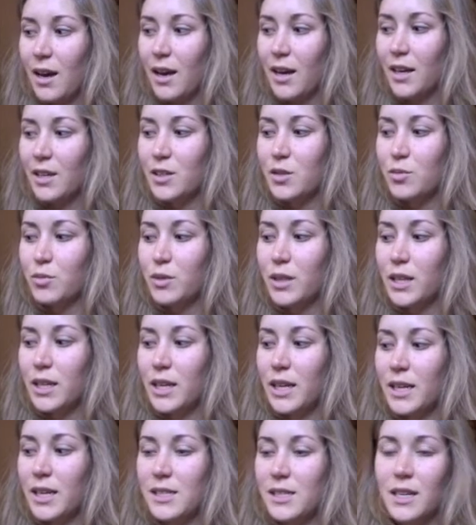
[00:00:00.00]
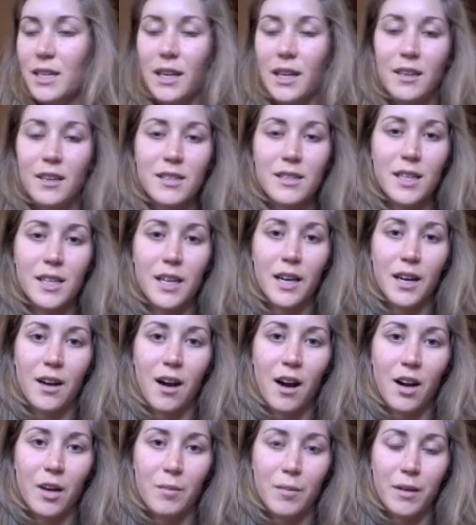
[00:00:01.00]
it's really easy to get
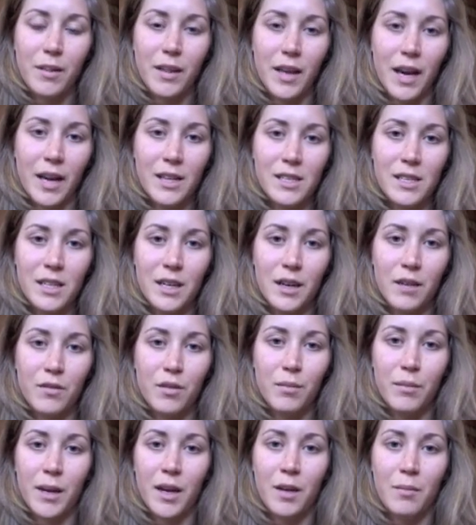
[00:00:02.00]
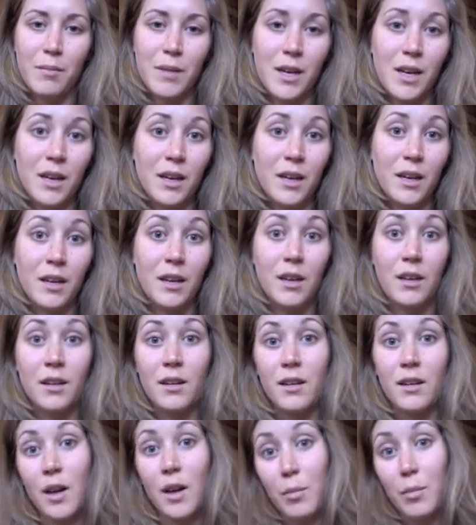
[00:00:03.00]
caught up in the idea of a man being
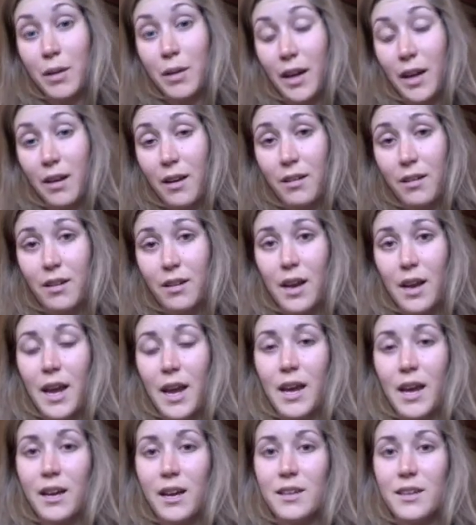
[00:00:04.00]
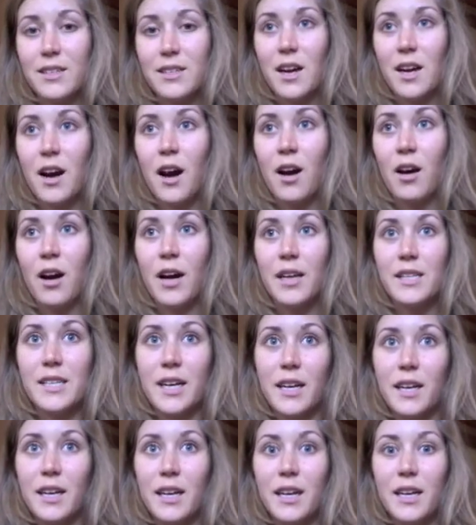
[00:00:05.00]
a plan. And our
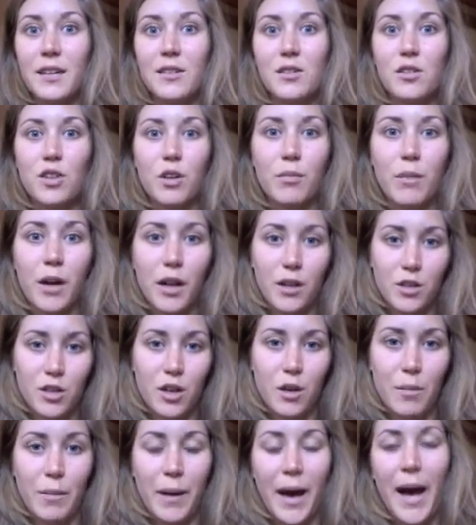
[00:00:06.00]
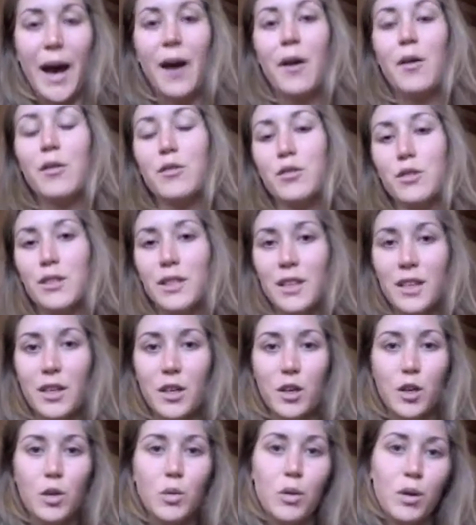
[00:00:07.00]
identity is so much about
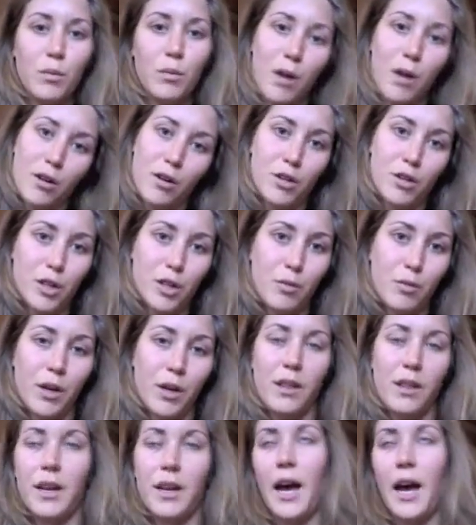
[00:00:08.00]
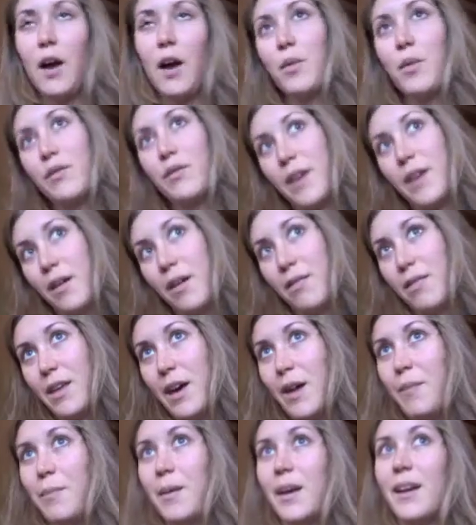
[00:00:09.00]
who we're in partnership with and how we found
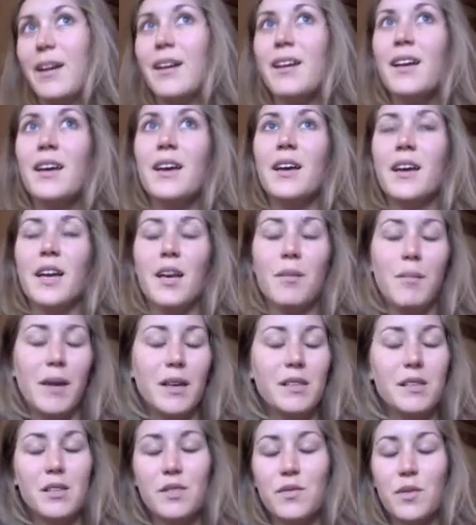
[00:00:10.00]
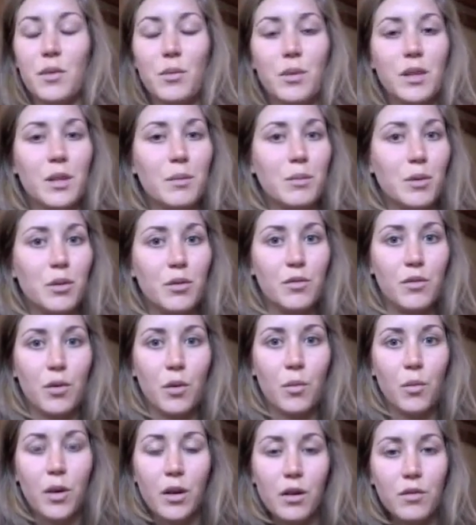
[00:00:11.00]
them, and it makes us feel really beautiful
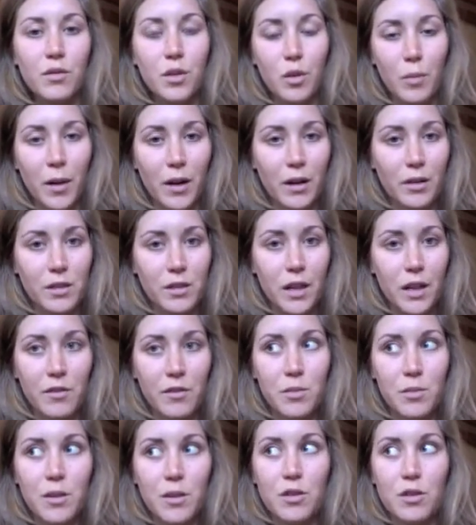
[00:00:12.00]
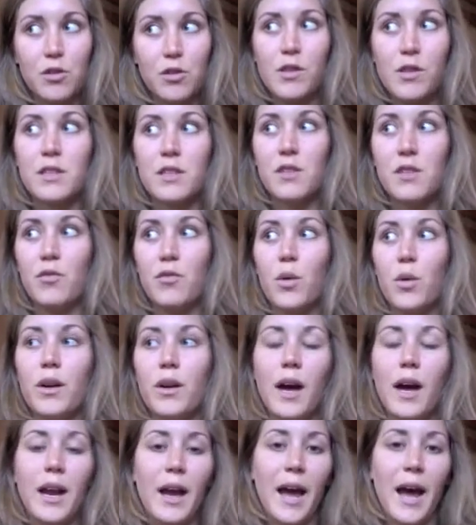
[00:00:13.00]
and wonderful about ourselves. But the truth is, if we're
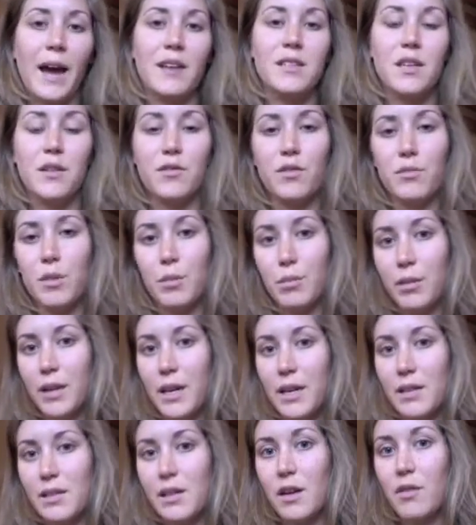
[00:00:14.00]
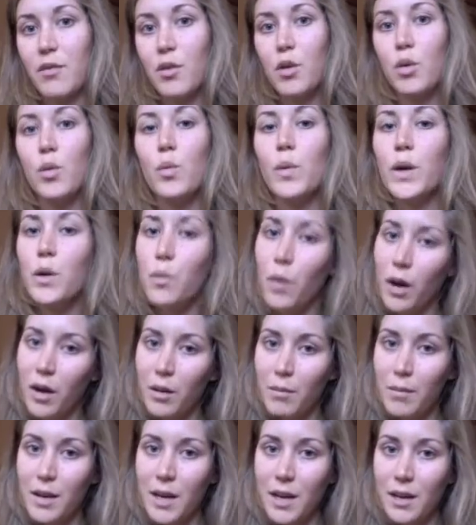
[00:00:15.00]
not acting from a place of who we want to
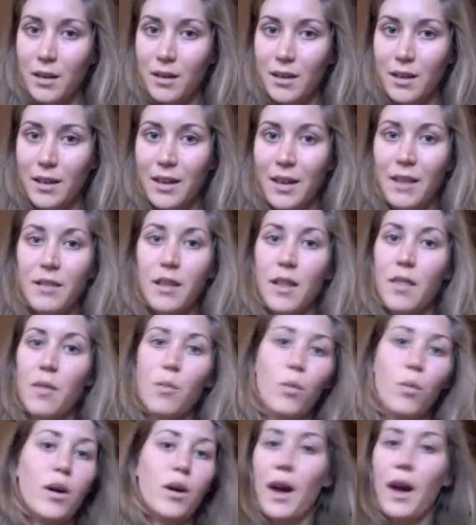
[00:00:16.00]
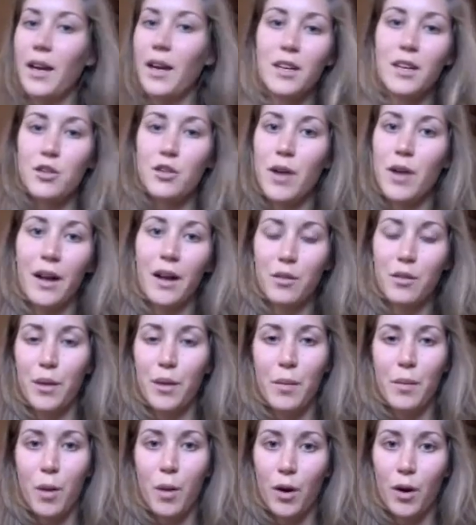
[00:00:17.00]
be, then we're not going to attract the
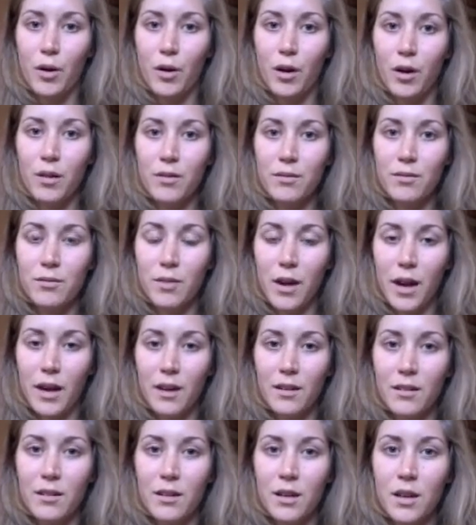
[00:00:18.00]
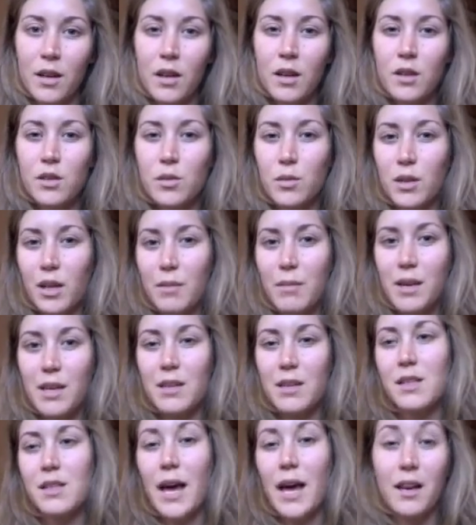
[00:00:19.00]
right partner, right? So what I mean
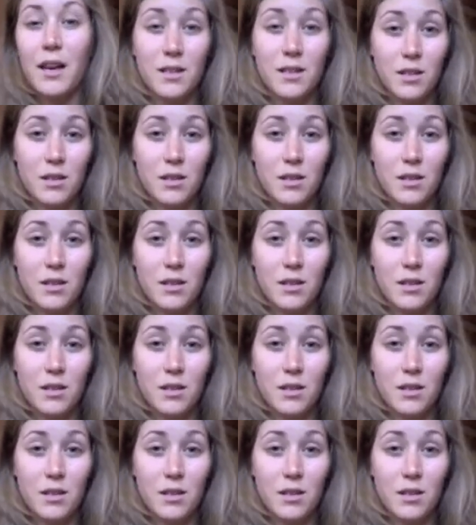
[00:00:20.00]
is like